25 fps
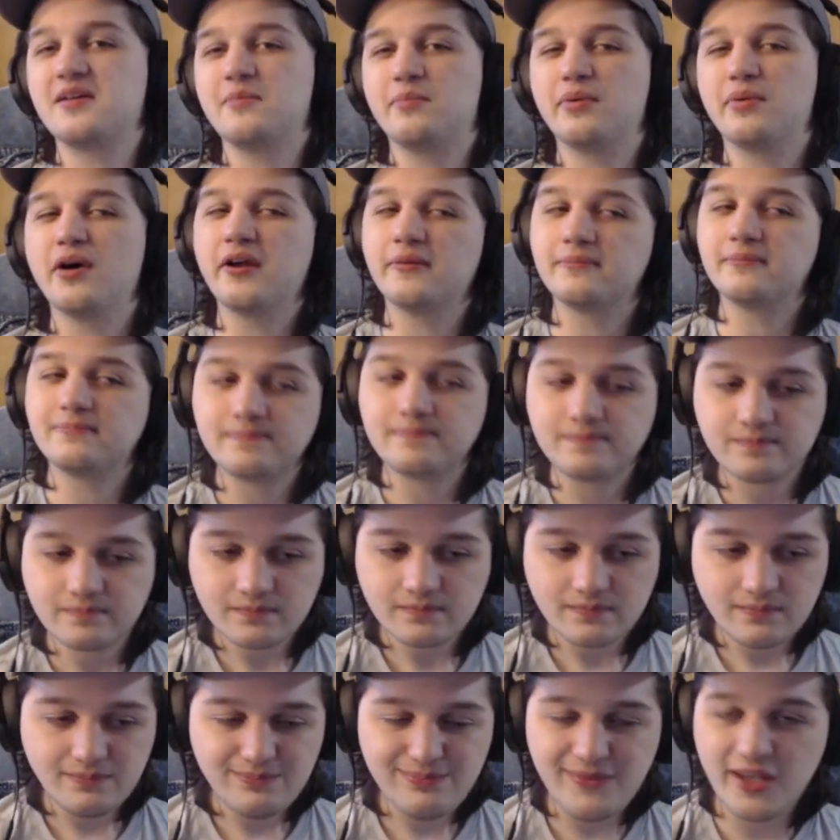but
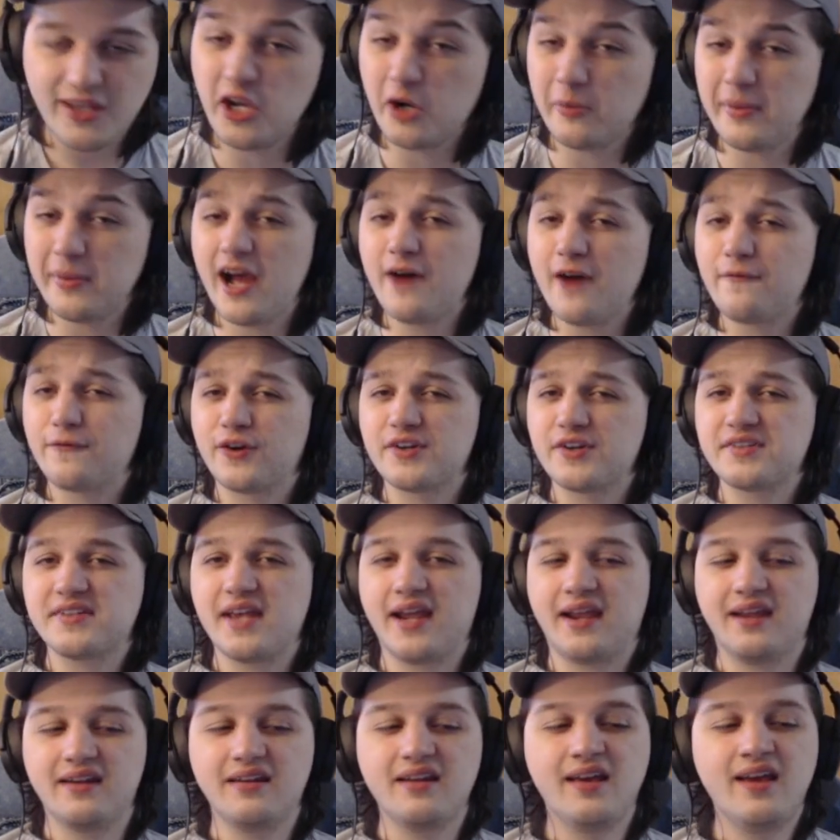hear me out for a
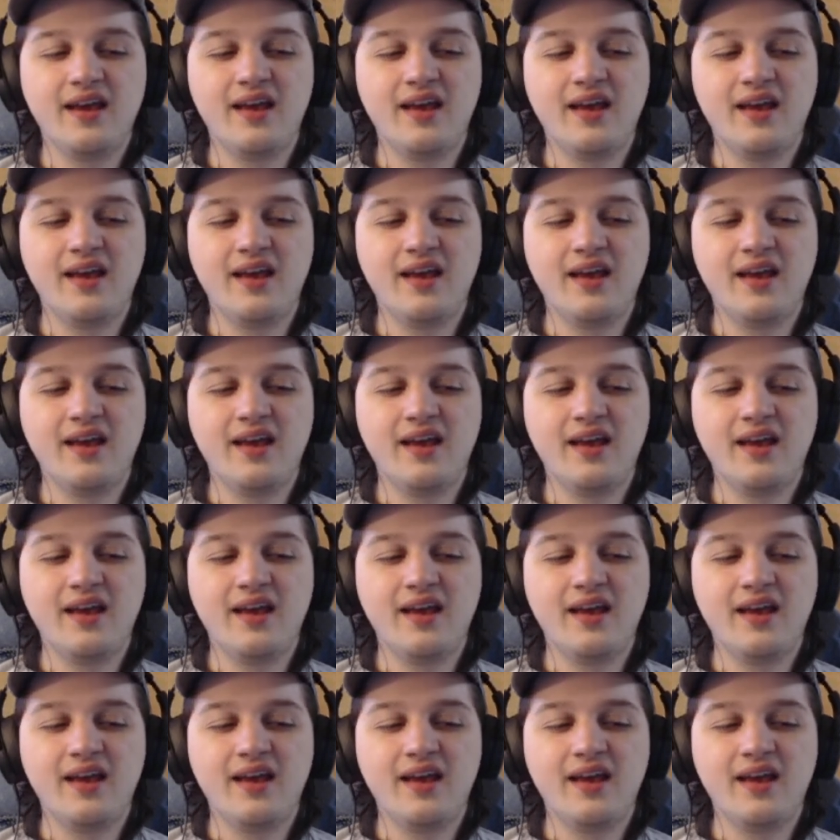second.